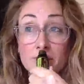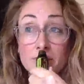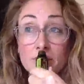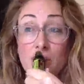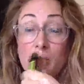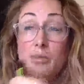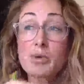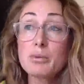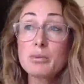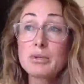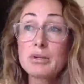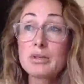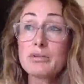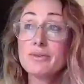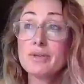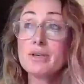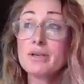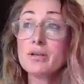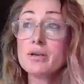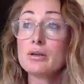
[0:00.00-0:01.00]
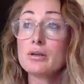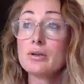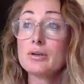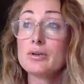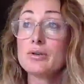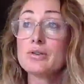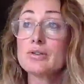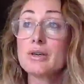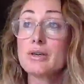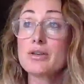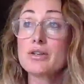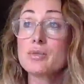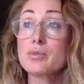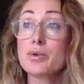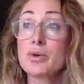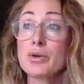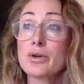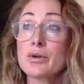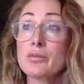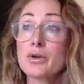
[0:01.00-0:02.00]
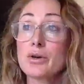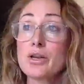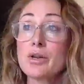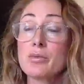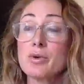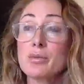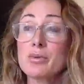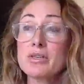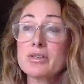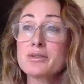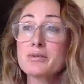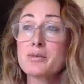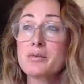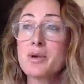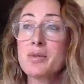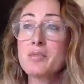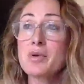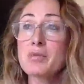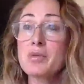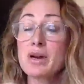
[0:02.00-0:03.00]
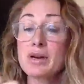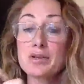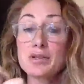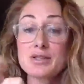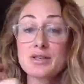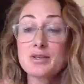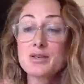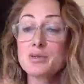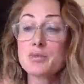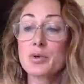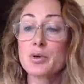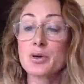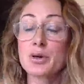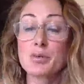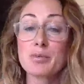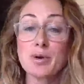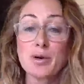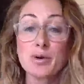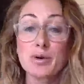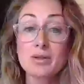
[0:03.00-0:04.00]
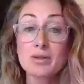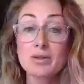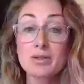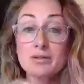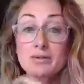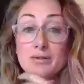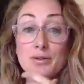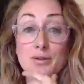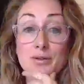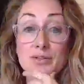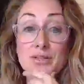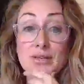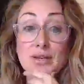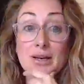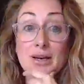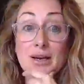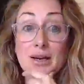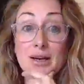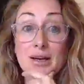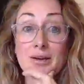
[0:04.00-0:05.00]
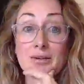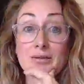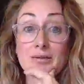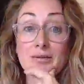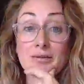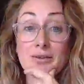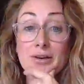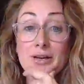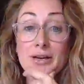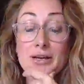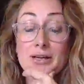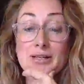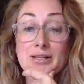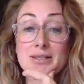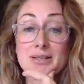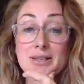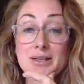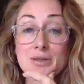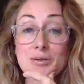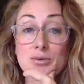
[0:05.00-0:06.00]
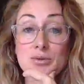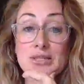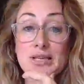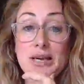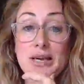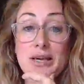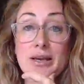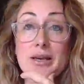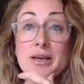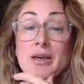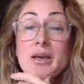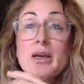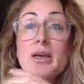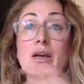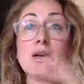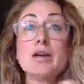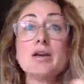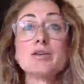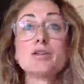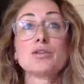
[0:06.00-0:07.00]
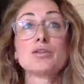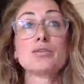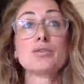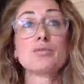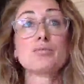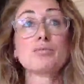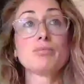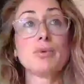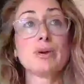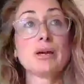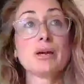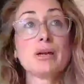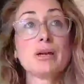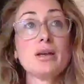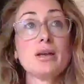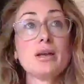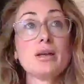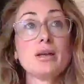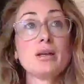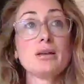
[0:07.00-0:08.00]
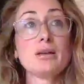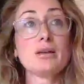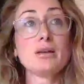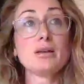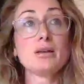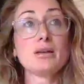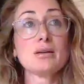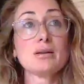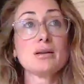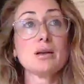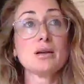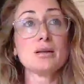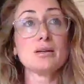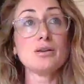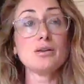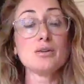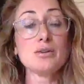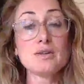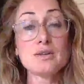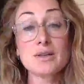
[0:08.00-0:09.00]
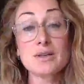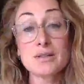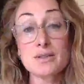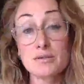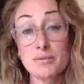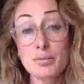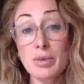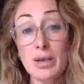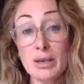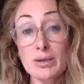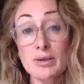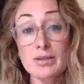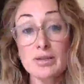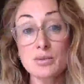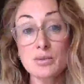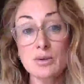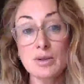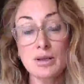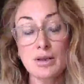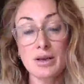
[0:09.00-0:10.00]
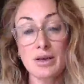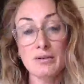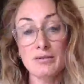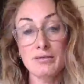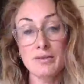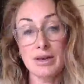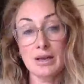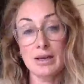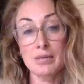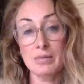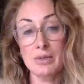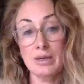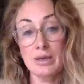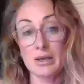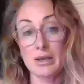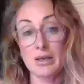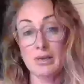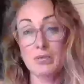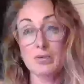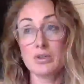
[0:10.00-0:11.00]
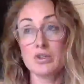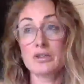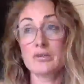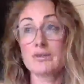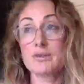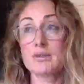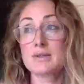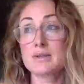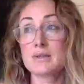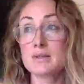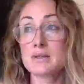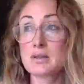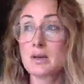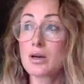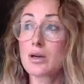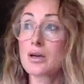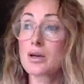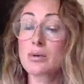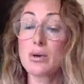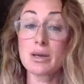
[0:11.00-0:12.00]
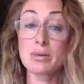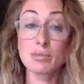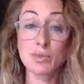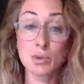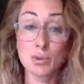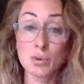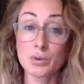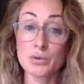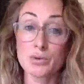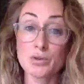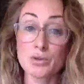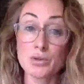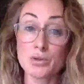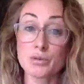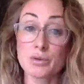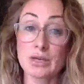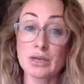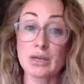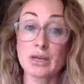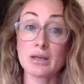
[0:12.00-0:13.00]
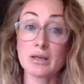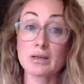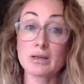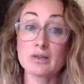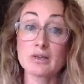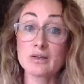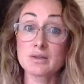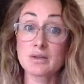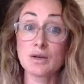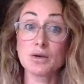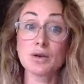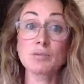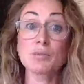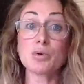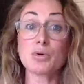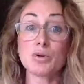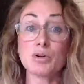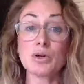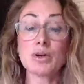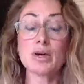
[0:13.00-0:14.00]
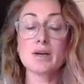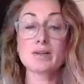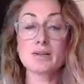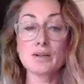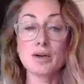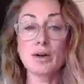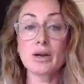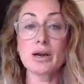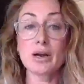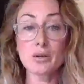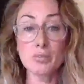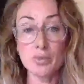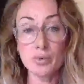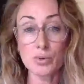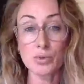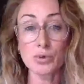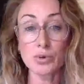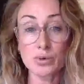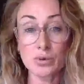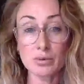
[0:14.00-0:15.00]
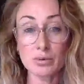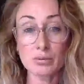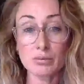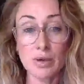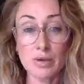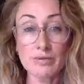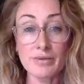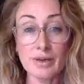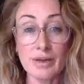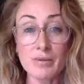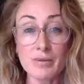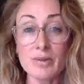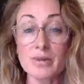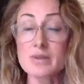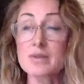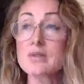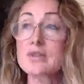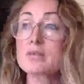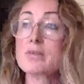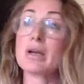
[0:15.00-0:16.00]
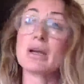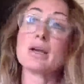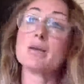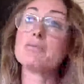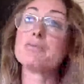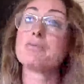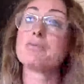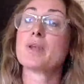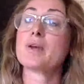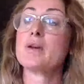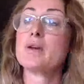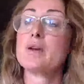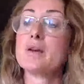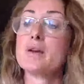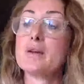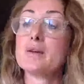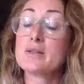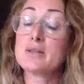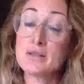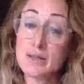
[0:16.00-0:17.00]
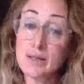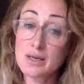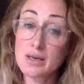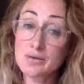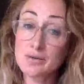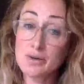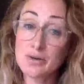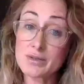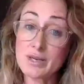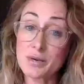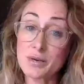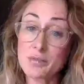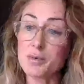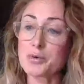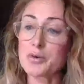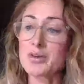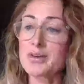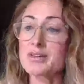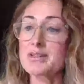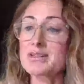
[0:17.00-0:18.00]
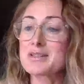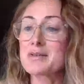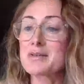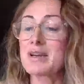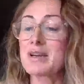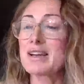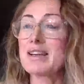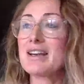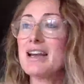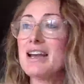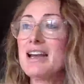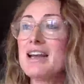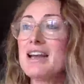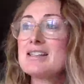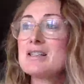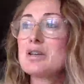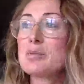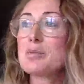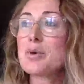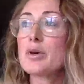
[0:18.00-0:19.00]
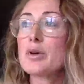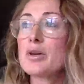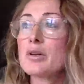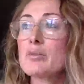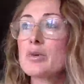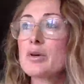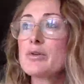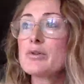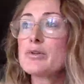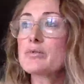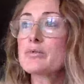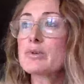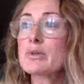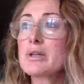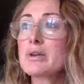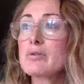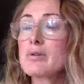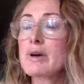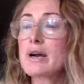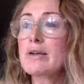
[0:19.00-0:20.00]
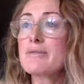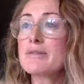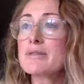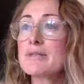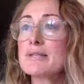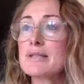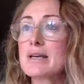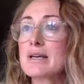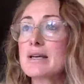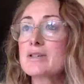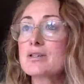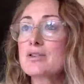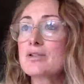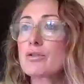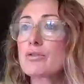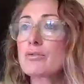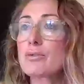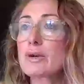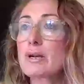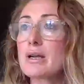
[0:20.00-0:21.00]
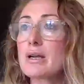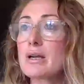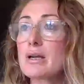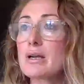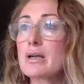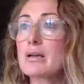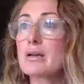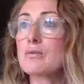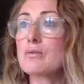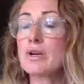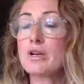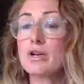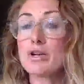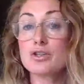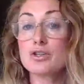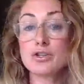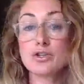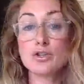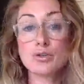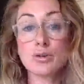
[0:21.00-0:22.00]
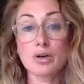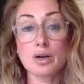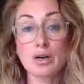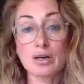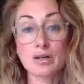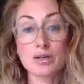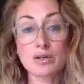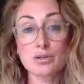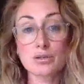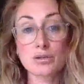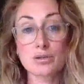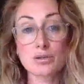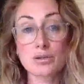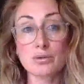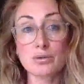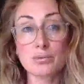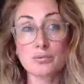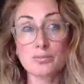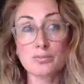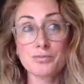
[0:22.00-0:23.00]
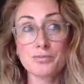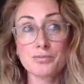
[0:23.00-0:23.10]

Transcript: When we were living in Clunes, I used bergamot. He probably doesn't remember, but I used to use bergamot in the diffuser every single day to bring in a new sense of peace within our family, which is so important to me. So important. You guys know how important my family is to me. Steve knows how important it is to me. So bergamot is really great for stage 3 when you're just trying to,